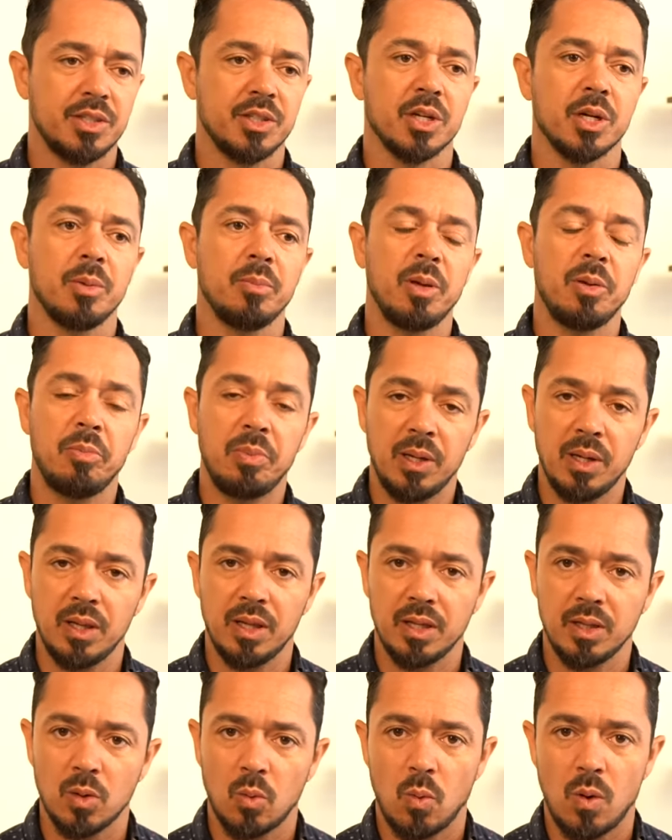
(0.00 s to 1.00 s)
You're going to be
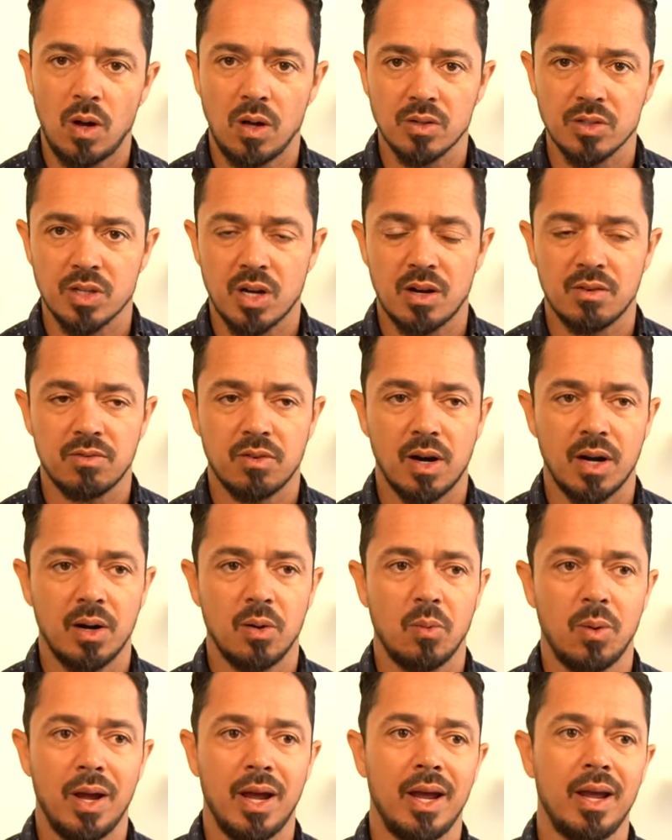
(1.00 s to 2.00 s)
peeling the walls off right
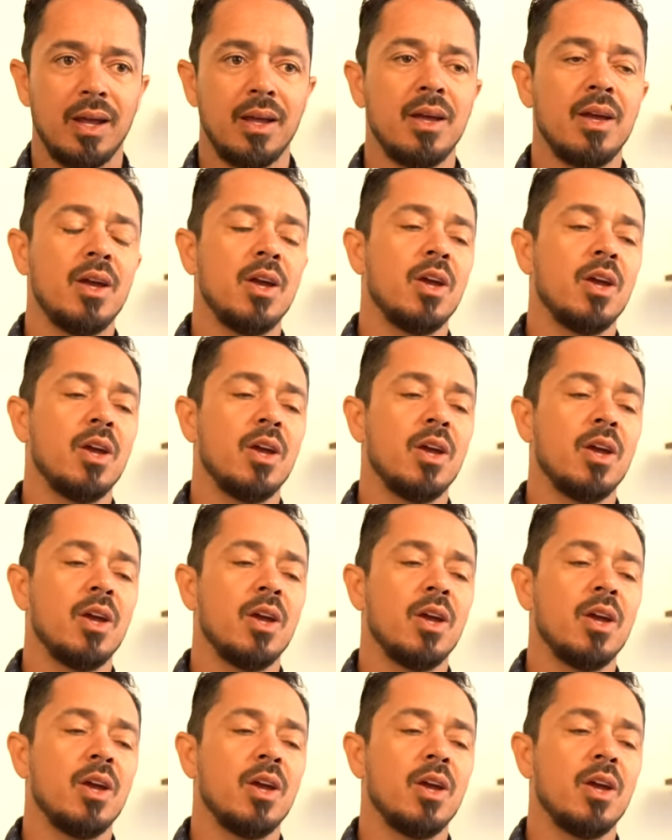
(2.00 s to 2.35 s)
away.